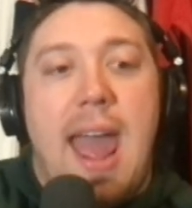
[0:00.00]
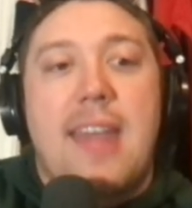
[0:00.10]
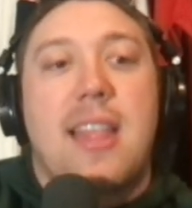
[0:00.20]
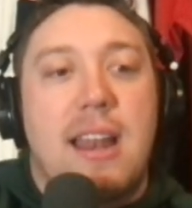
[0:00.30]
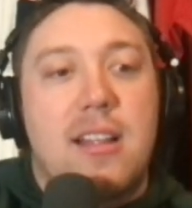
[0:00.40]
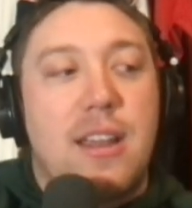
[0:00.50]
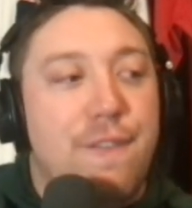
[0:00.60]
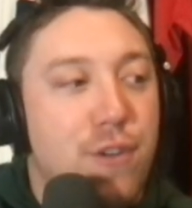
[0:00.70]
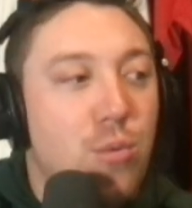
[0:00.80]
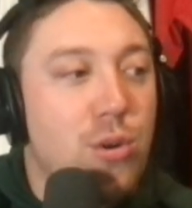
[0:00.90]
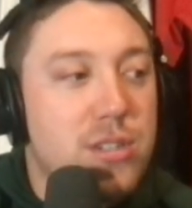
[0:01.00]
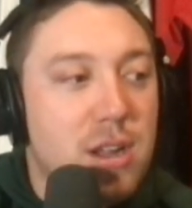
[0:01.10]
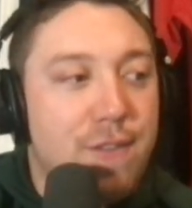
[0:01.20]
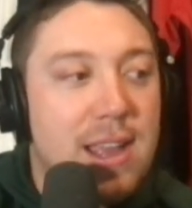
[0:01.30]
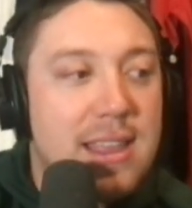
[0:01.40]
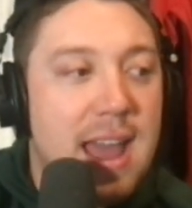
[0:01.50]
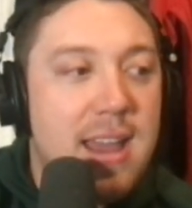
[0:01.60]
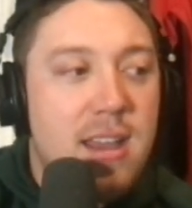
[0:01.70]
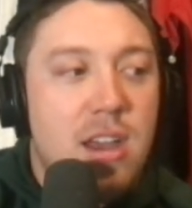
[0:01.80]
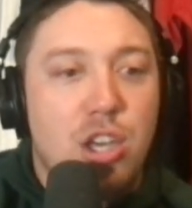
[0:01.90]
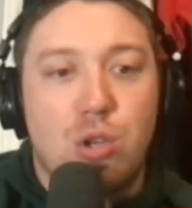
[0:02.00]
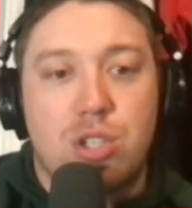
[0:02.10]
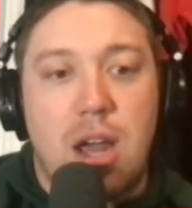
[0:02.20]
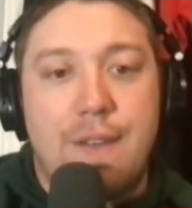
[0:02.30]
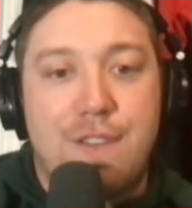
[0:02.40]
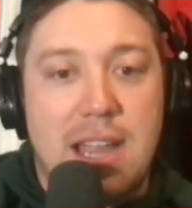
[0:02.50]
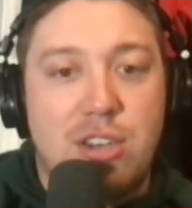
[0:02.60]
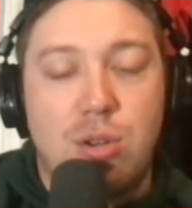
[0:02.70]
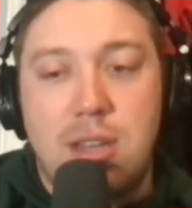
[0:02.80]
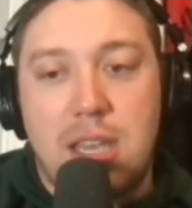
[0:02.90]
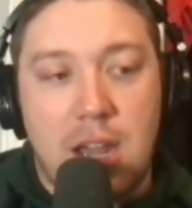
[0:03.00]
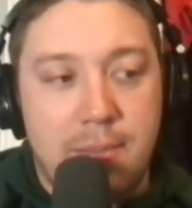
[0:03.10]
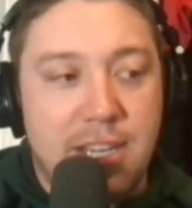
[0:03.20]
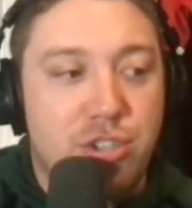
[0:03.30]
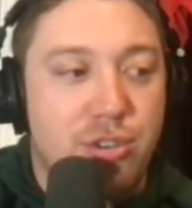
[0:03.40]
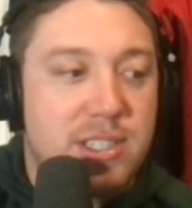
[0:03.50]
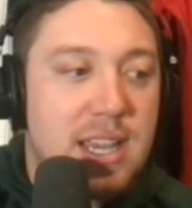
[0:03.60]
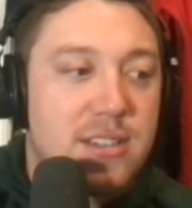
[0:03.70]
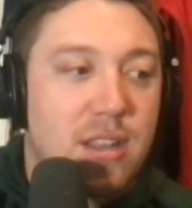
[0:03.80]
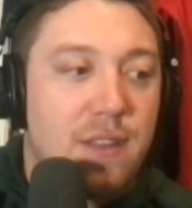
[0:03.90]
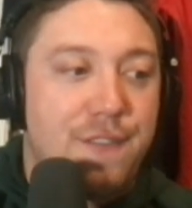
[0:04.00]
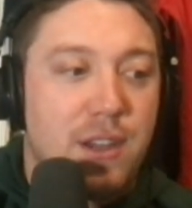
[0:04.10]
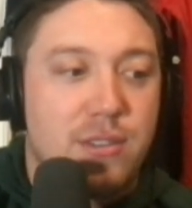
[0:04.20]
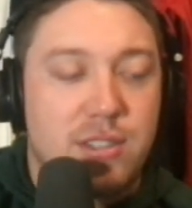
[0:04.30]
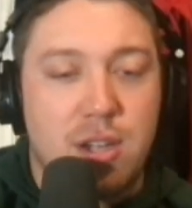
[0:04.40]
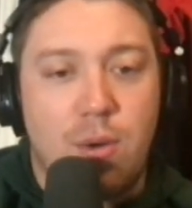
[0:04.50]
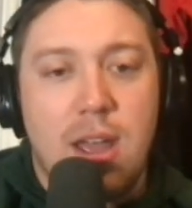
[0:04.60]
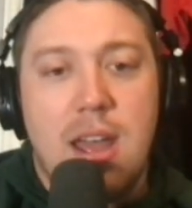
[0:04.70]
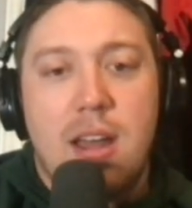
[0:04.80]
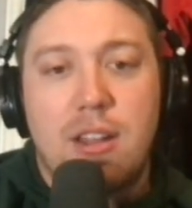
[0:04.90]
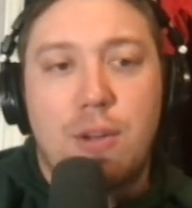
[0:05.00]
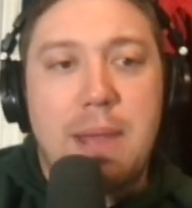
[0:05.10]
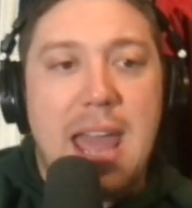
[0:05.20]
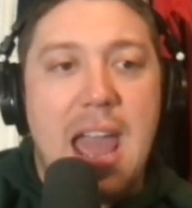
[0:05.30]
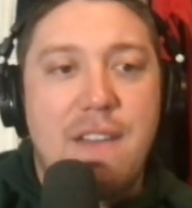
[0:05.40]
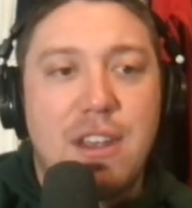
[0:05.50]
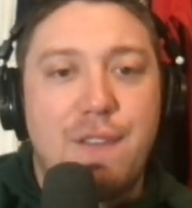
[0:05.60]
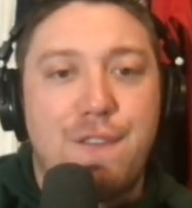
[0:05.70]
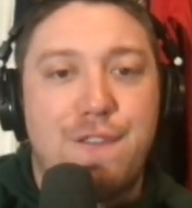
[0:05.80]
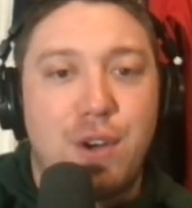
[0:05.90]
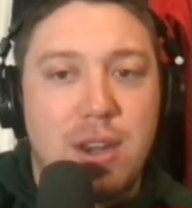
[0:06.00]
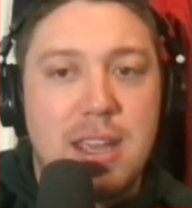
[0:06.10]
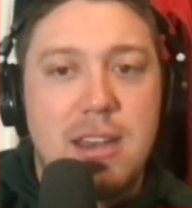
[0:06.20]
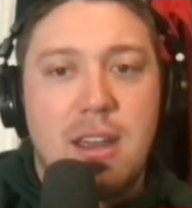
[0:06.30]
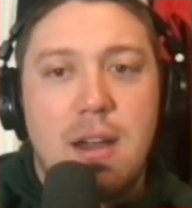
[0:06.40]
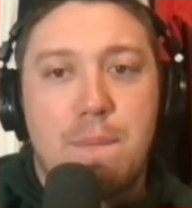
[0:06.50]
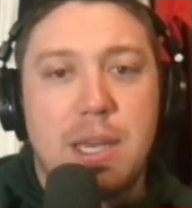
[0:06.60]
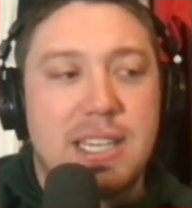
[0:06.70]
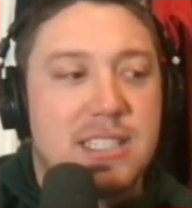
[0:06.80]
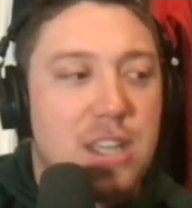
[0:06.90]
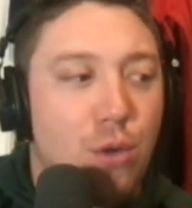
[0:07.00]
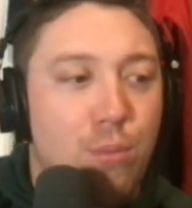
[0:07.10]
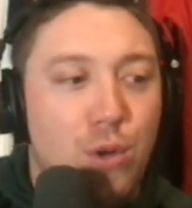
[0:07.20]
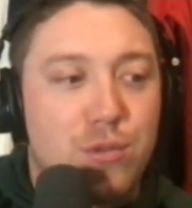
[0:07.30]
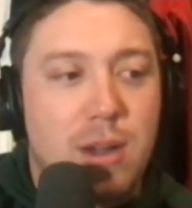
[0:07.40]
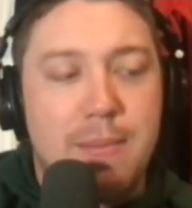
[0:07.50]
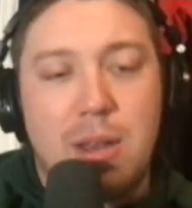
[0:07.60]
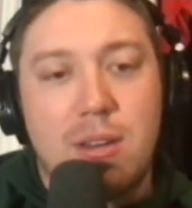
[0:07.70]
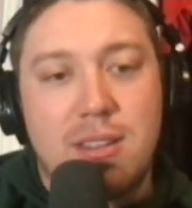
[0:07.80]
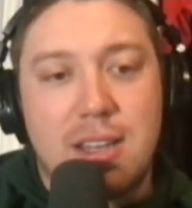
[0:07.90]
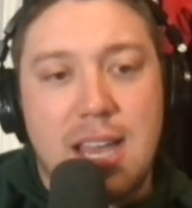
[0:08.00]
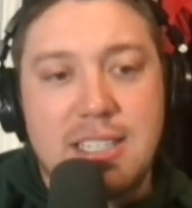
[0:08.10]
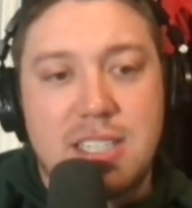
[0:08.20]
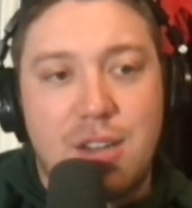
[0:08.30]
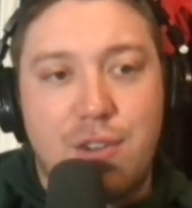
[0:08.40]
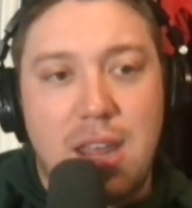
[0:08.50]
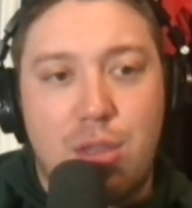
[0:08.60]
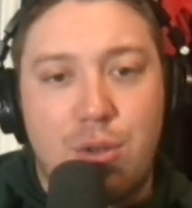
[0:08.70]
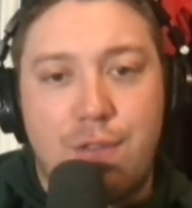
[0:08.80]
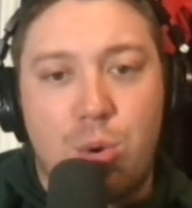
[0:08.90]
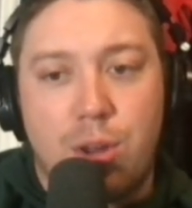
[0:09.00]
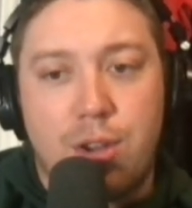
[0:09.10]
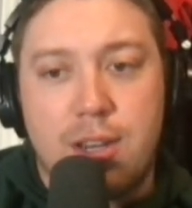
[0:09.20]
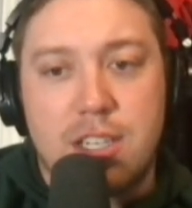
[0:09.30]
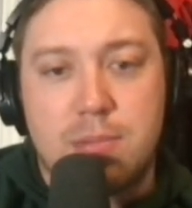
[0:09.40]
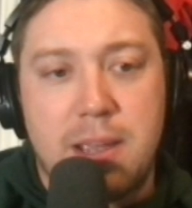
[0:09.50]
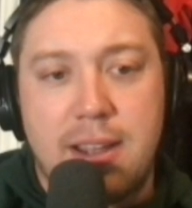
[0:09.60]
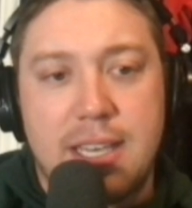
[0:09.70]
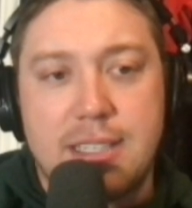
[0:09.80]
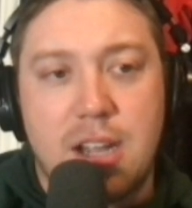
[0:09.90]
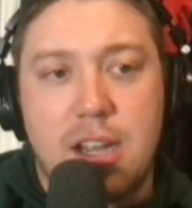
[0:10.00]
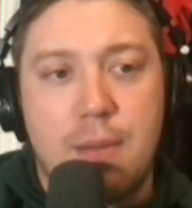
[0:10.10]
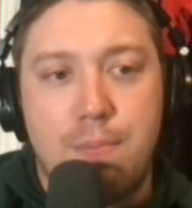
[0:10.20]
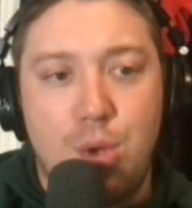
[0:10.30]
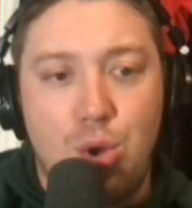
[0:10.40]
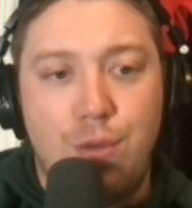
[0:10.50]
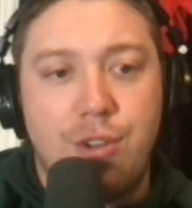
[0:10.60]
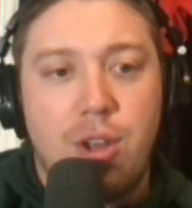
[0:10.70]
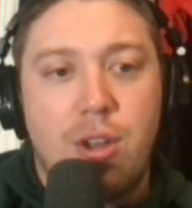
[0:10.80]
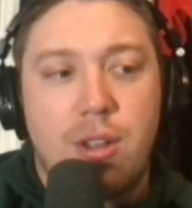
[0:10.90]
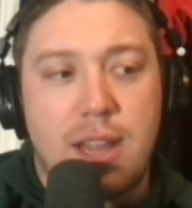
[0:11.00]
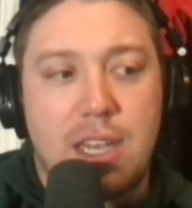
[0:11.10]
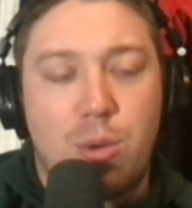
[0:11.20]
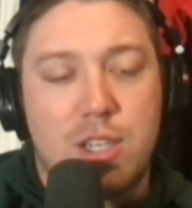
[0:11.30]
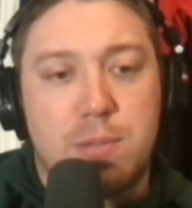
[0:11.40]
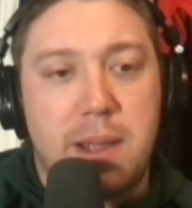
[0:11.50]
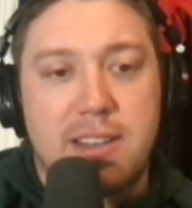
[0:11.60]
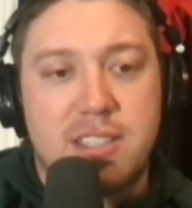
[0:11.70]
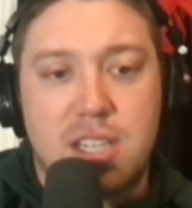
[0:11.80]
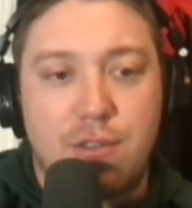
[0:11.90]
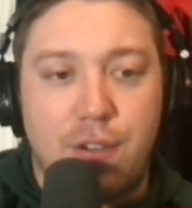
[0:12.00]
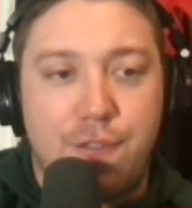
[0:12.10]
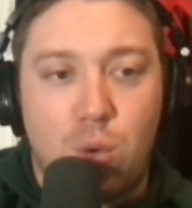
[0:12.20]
athletically, footwork, stuff like that. You just got to fine tune it. You got to make stays on the field. So a little bit heavy footed, but he still moves well. I mean, the guy's 6'8", 340. You're going to expect, like, he's not going to move like you expect a 6'4",